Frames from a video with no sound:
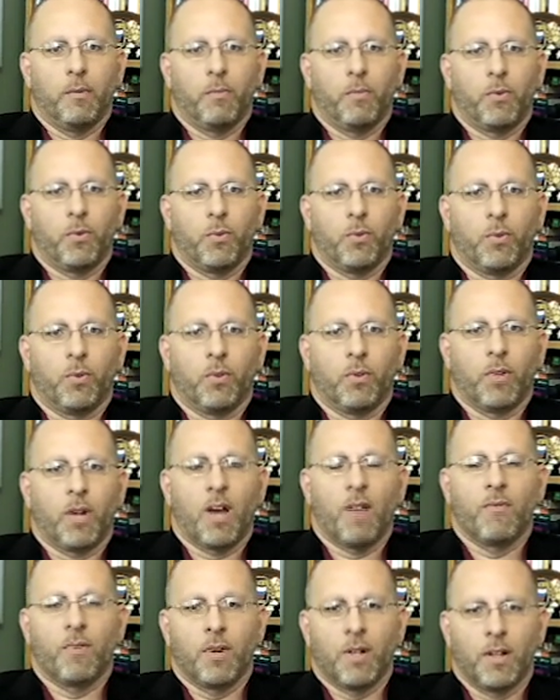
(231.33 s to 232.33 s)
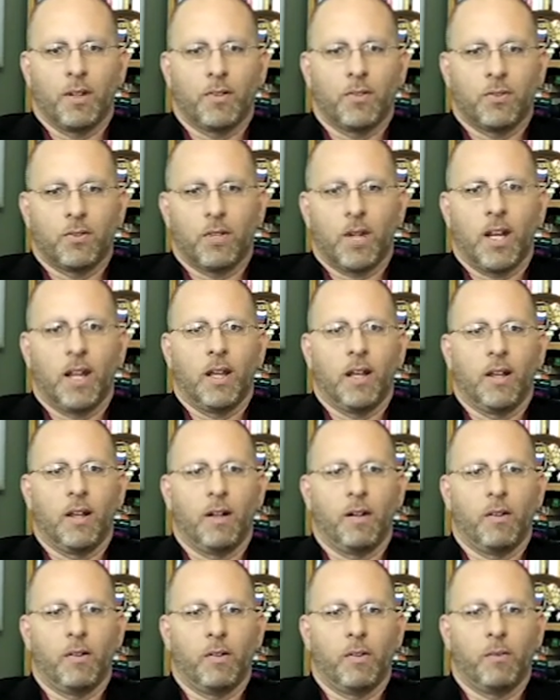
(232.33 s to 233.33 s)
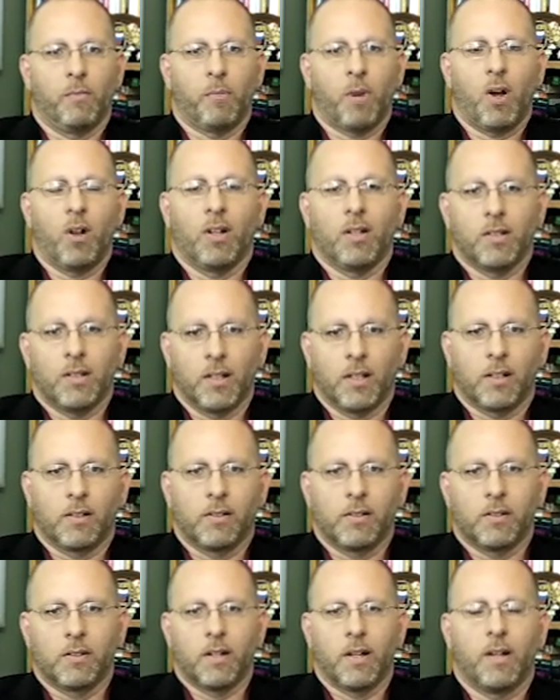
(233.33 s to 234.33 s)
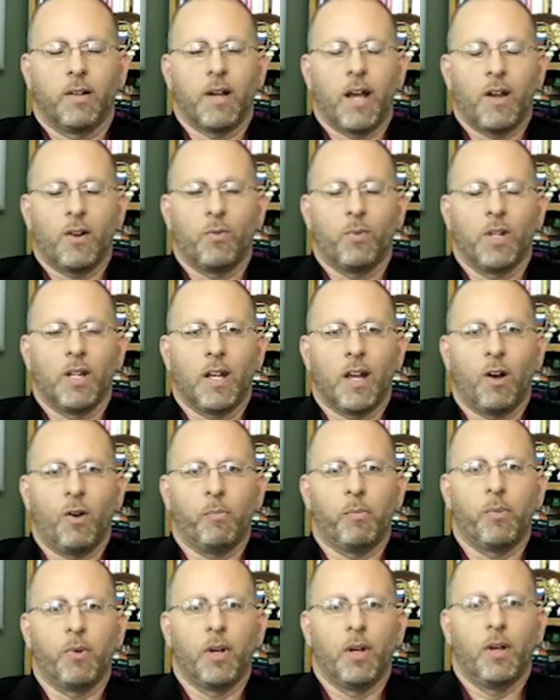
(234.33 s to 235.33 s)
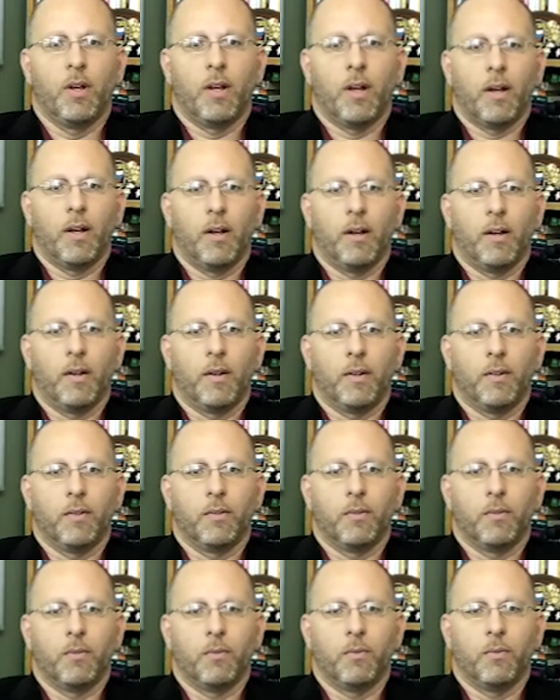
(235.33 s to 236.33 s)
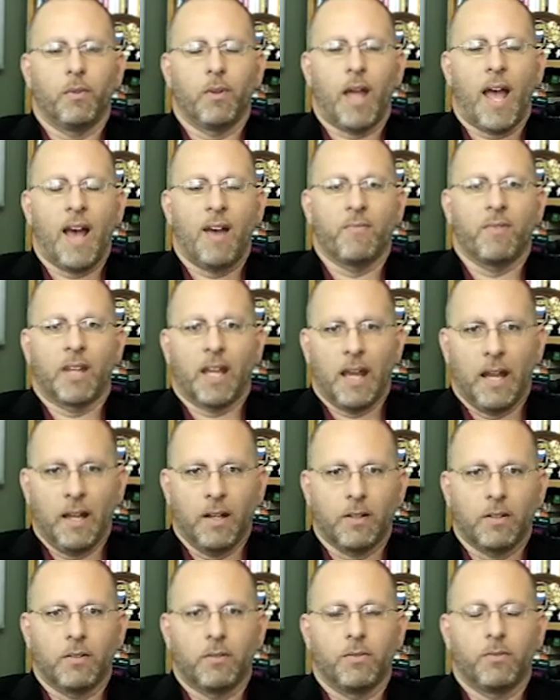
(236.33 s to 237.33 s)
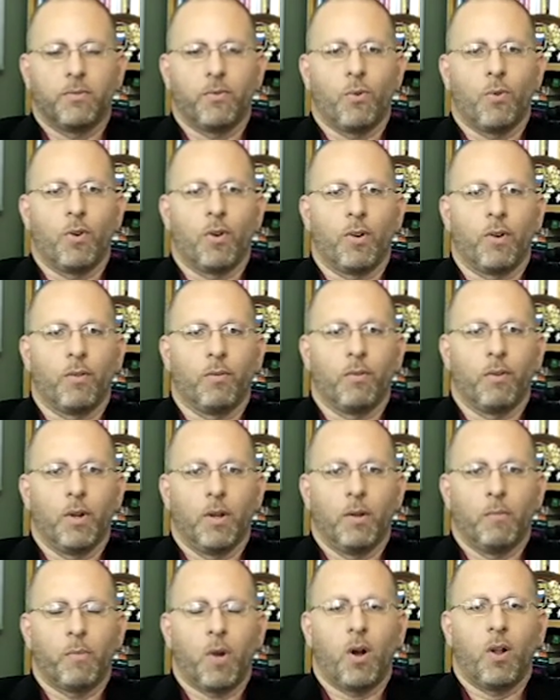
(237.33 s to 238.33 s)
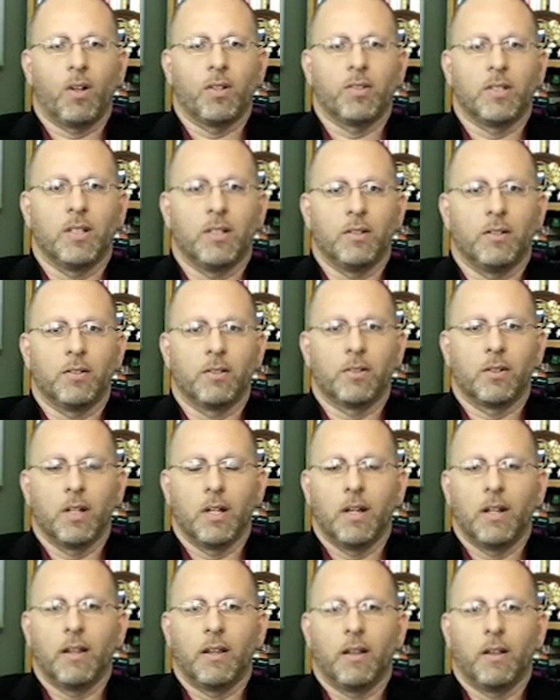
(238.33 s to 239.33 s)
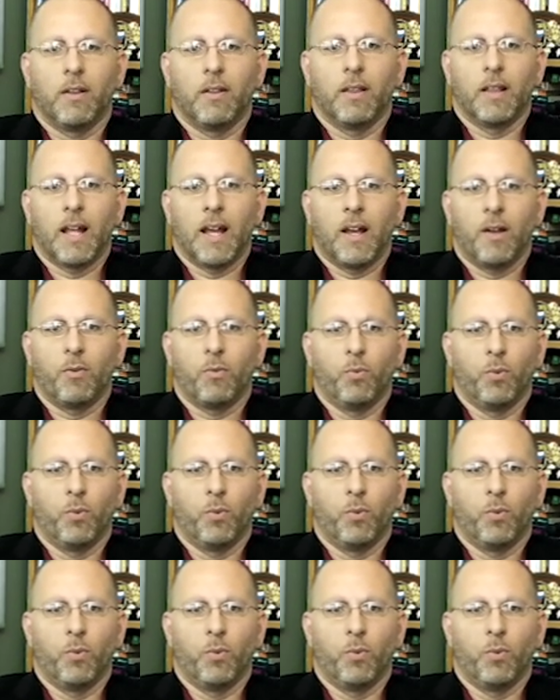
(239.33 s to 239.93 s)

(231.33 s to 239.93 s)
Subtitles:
through governance and politics, how do we help advocate for policies that